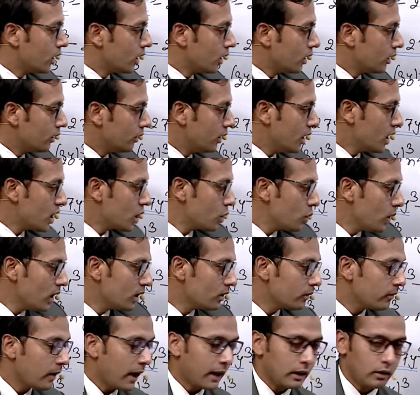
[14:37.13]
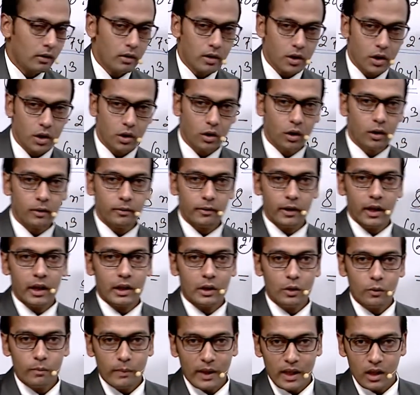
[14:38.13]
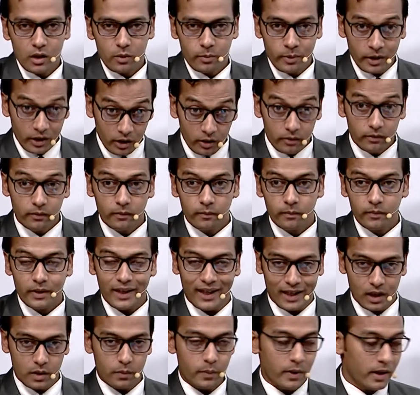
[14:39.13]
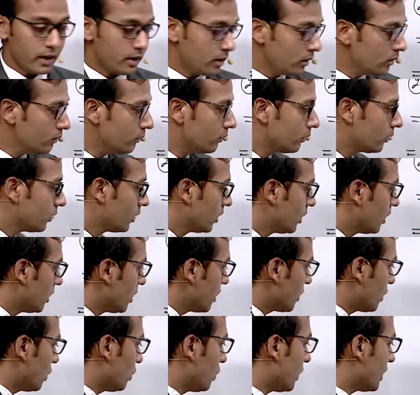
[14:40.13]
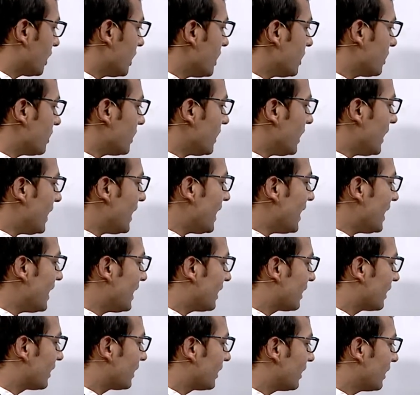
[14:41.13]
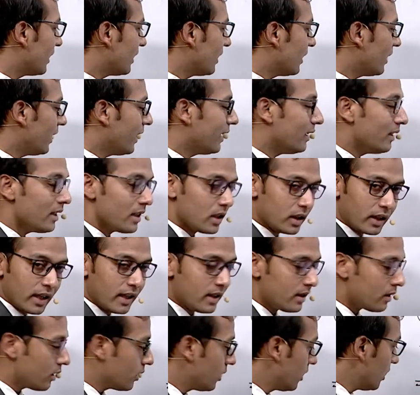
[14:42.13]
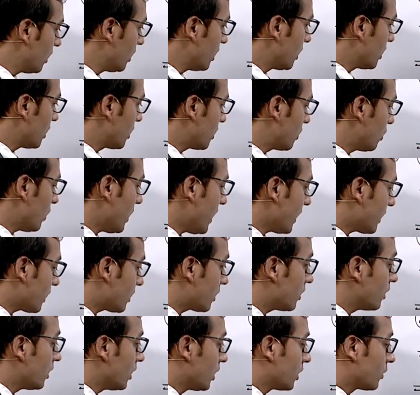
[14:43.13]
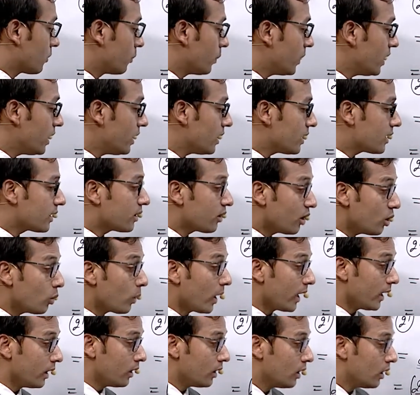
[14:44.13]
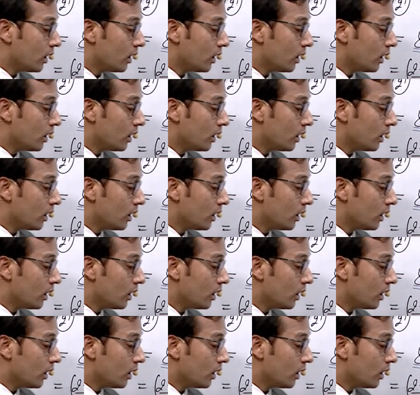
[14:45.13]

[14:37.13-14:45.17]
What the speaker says: These 2 are the factors of a cube minus b cube expression. So what is a in this case? 2x, b is 3y.